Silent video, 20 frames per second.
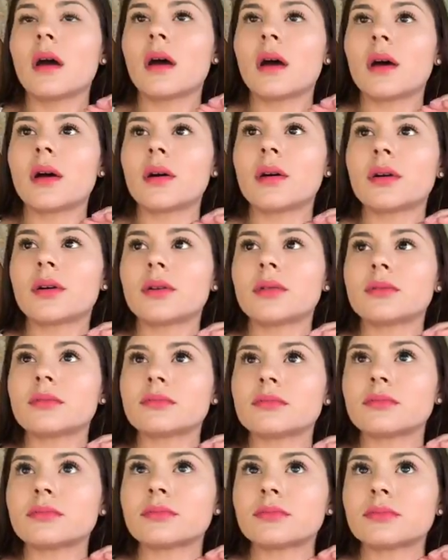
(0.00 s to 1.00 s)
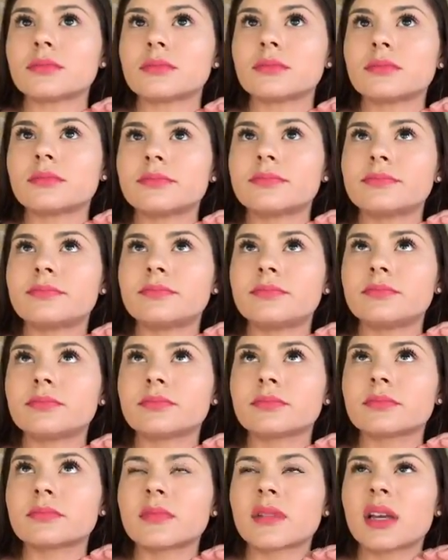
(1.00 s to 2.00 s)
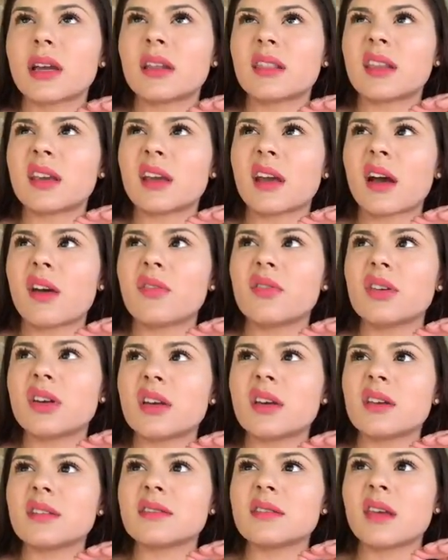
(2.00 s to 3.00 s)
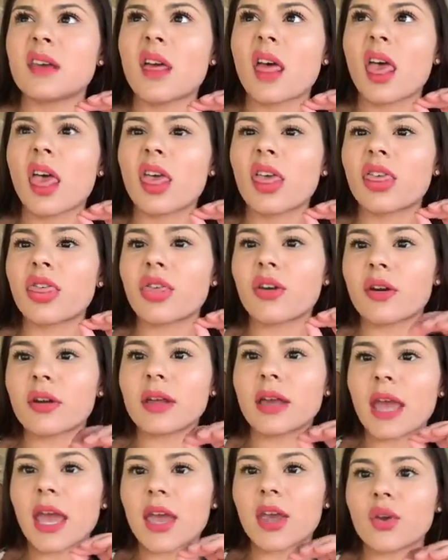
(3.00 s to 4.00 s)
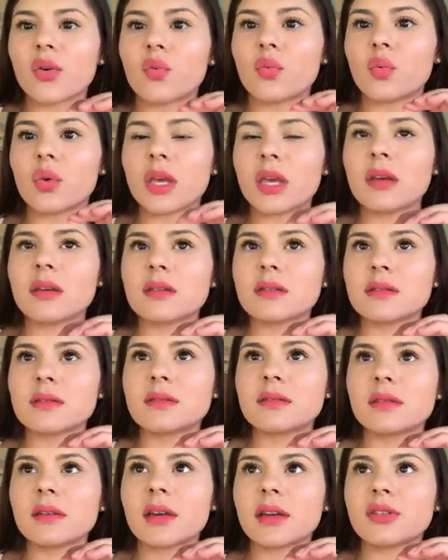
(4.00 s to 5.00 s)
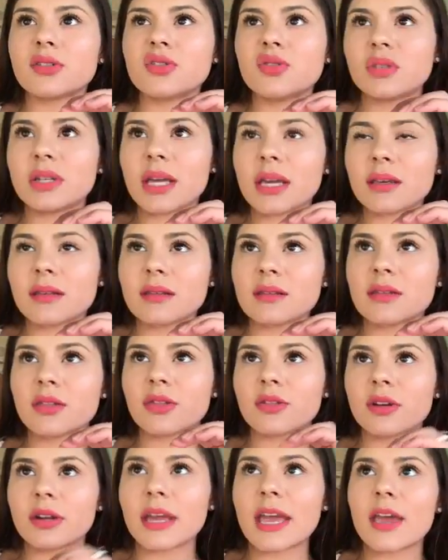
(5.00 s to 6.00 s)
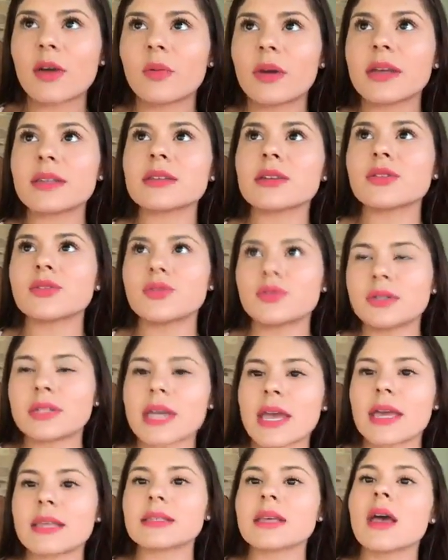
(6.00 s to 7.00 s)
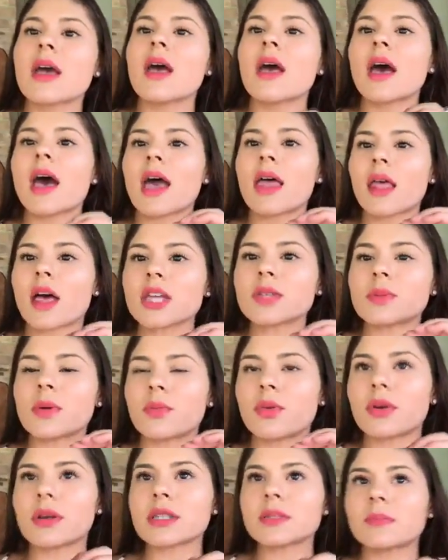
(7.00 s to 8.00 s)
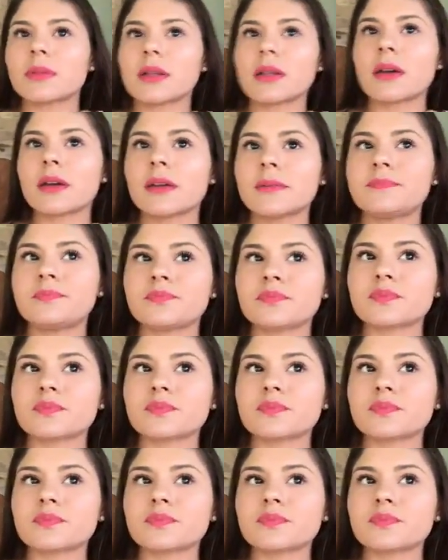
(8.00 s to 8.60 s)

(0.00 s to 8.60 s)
I think I was 38 weeks and 2 days. 38 weeks and 2 days. I lost my mucus plug.